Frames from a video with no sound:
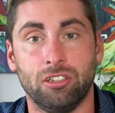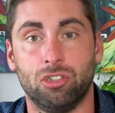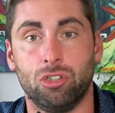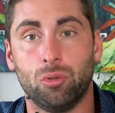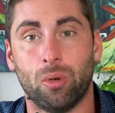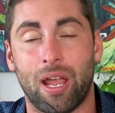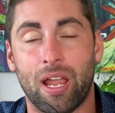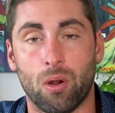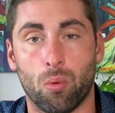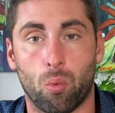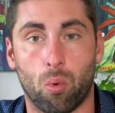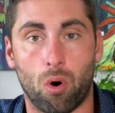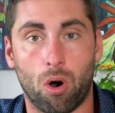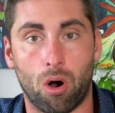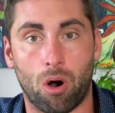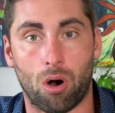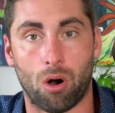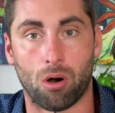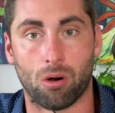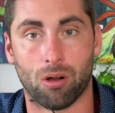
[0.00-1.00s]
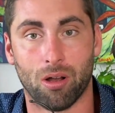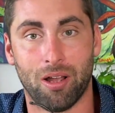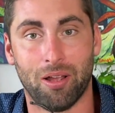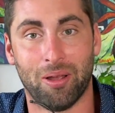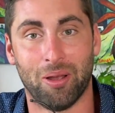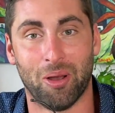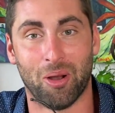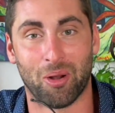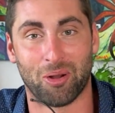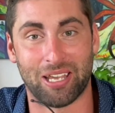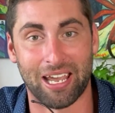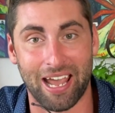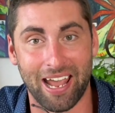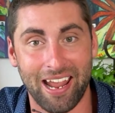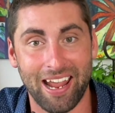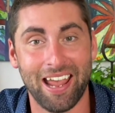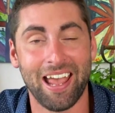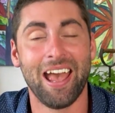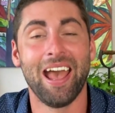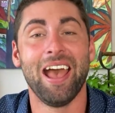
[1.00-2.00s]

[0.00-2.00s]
to a wall, okay?